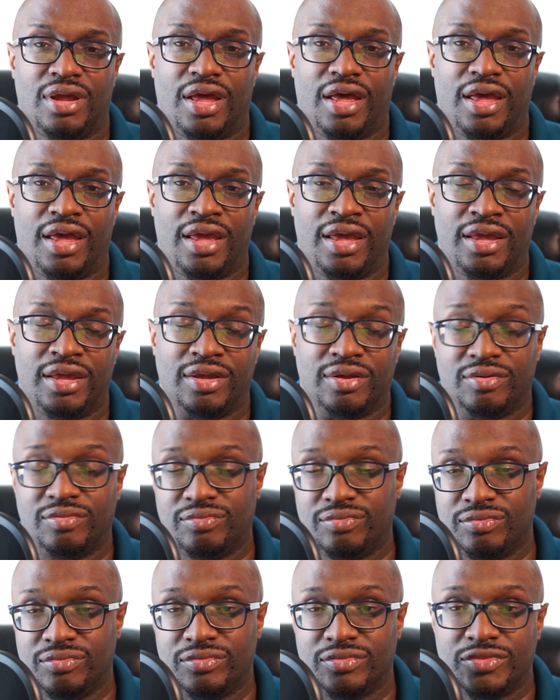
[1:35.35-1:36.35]
I
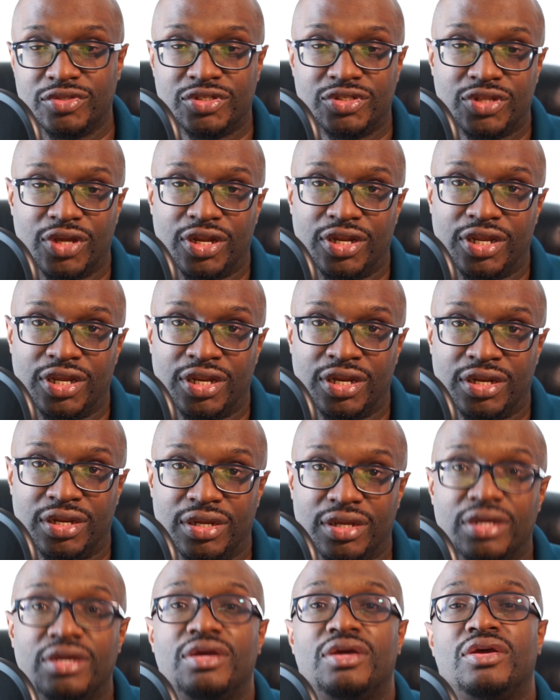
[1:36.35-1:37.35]
studied
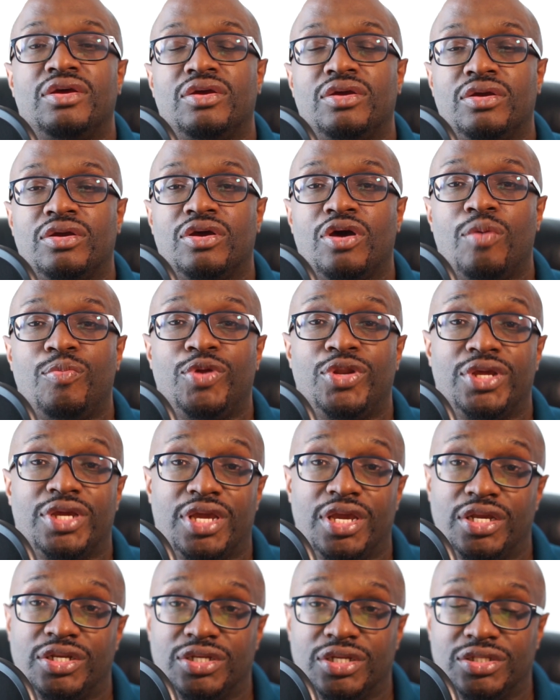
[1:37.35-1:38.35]

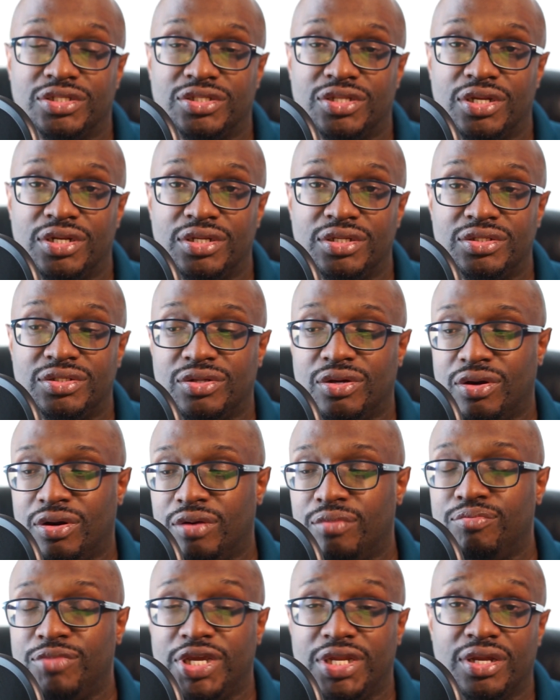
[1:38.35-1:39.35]
communication studies, or
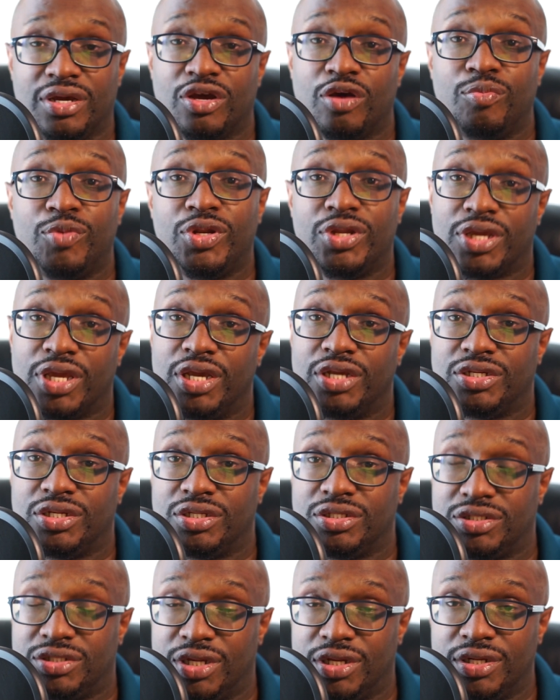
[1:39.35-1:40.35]
media communication
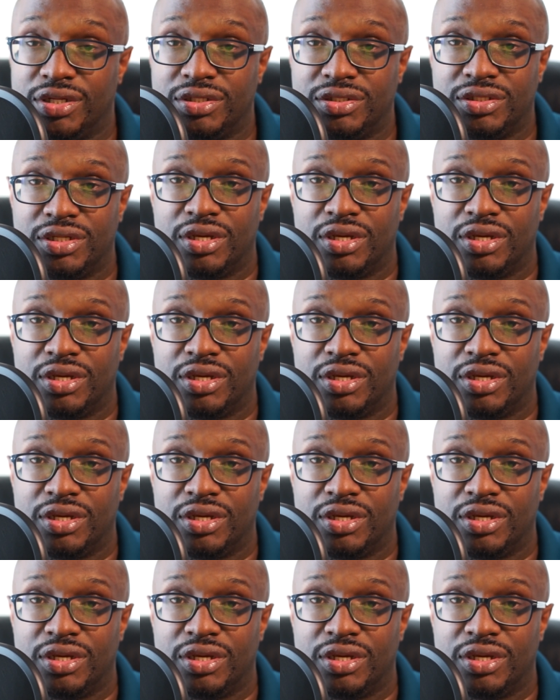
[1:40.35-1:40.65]
studies